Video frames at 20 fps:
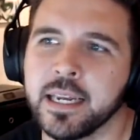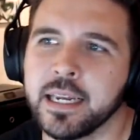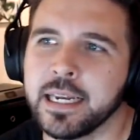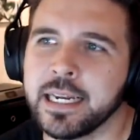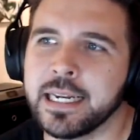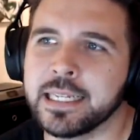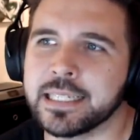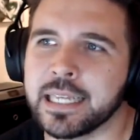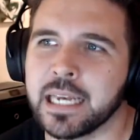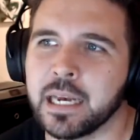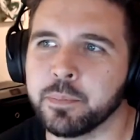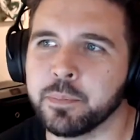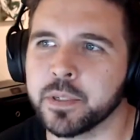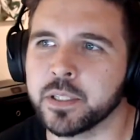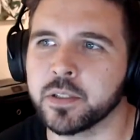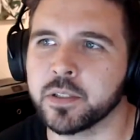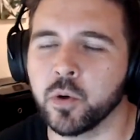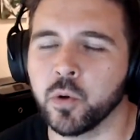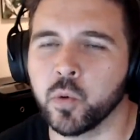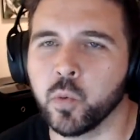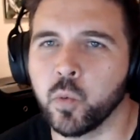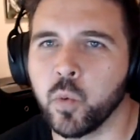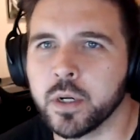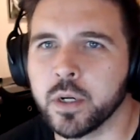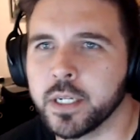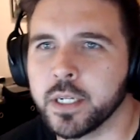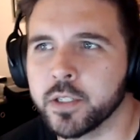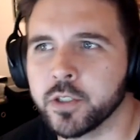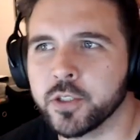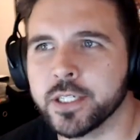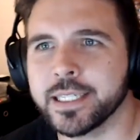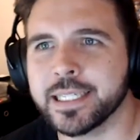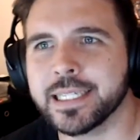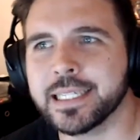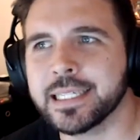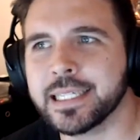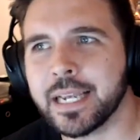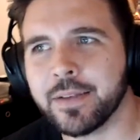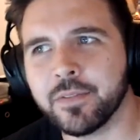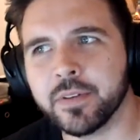It's episode
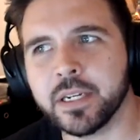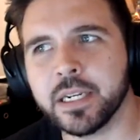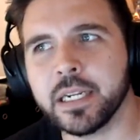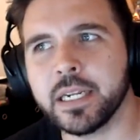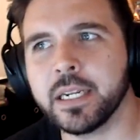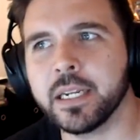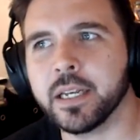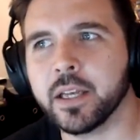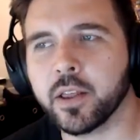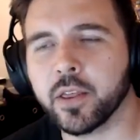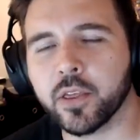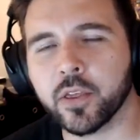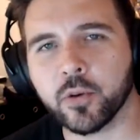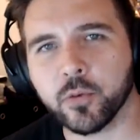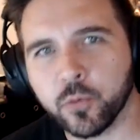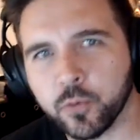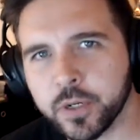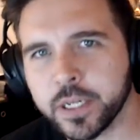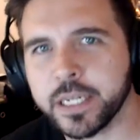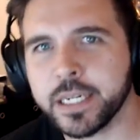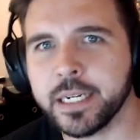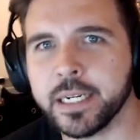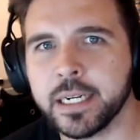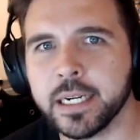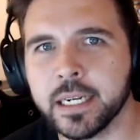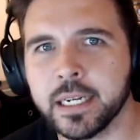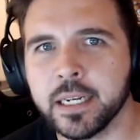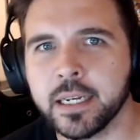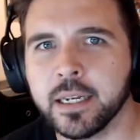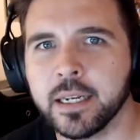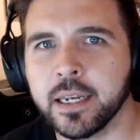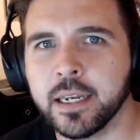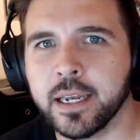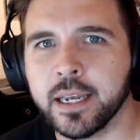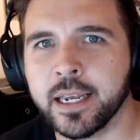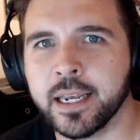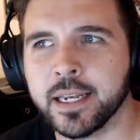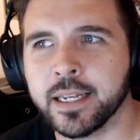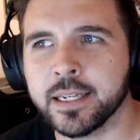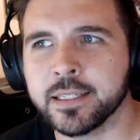173,
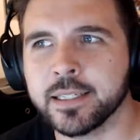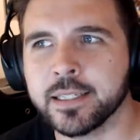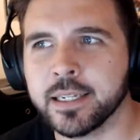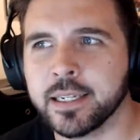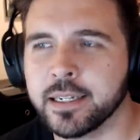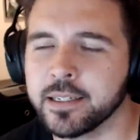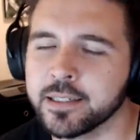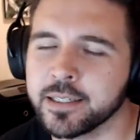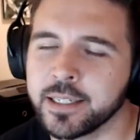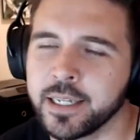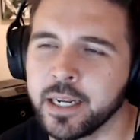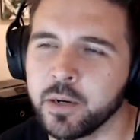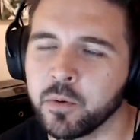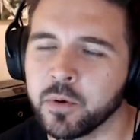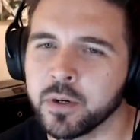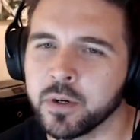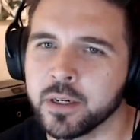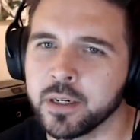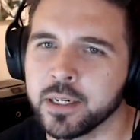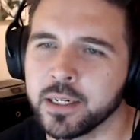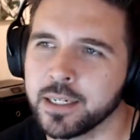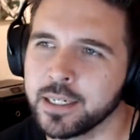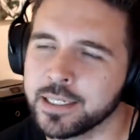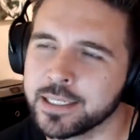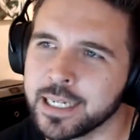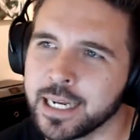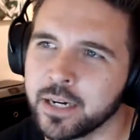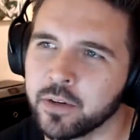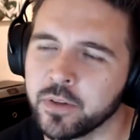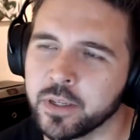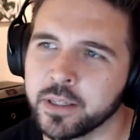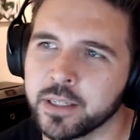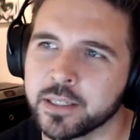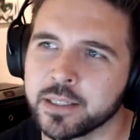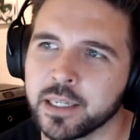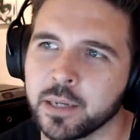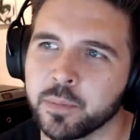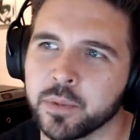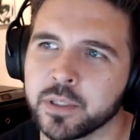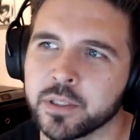and today we're entitling this
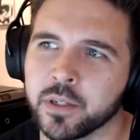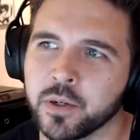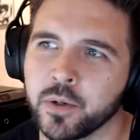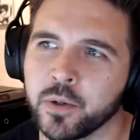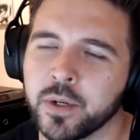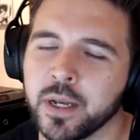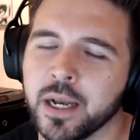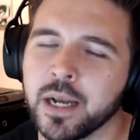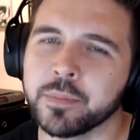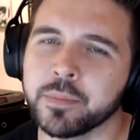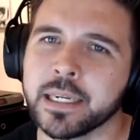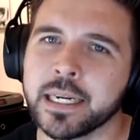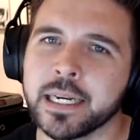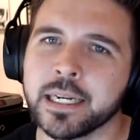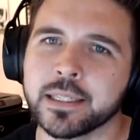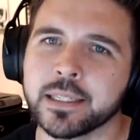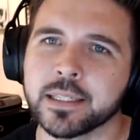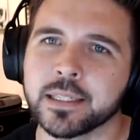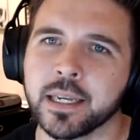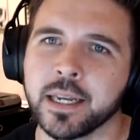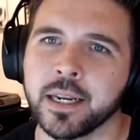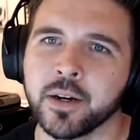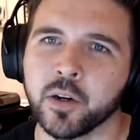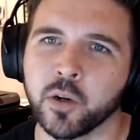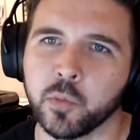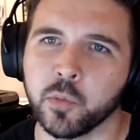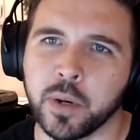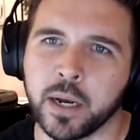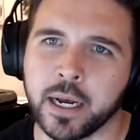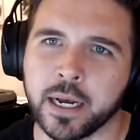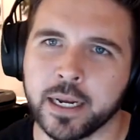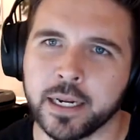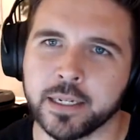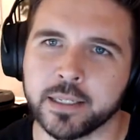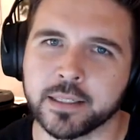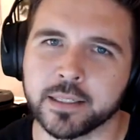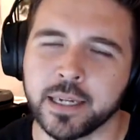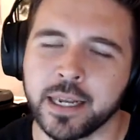episode "Updates and Goodbyes."